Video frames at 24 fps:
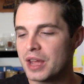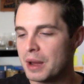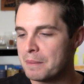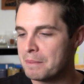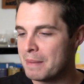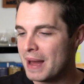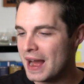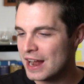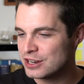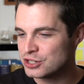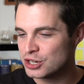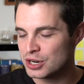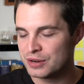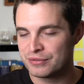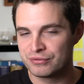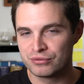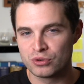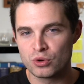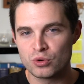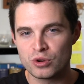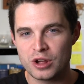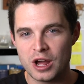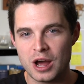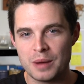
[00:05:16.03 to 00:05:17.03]
Imagine a
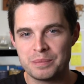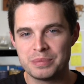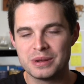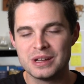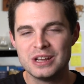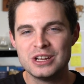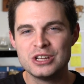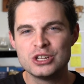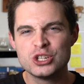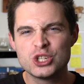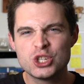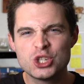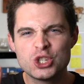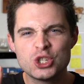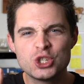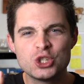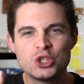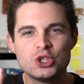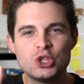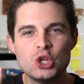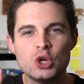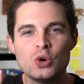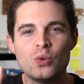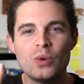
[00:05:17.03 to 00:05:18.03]
fruit cup
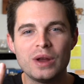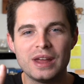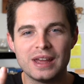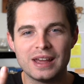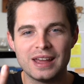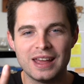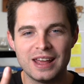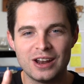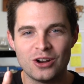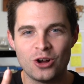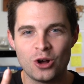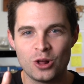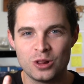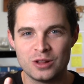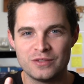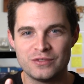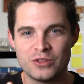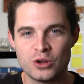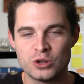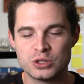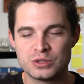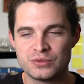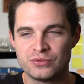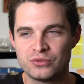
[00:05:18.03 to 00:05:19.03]
stewing in all
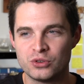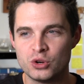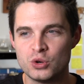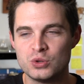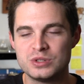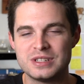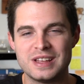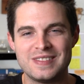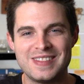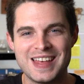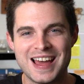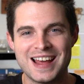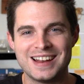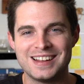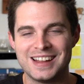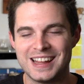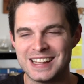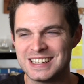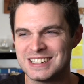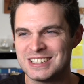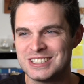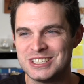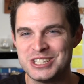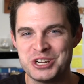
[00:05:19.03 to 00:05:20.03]
of those fruits and that
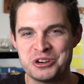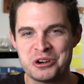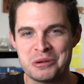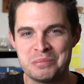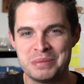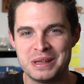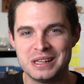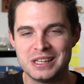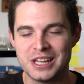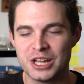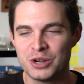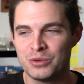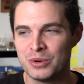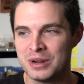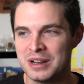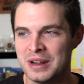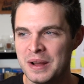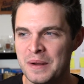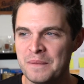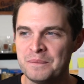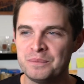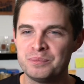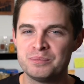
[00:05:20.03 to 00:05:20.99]
like syrupy liquid,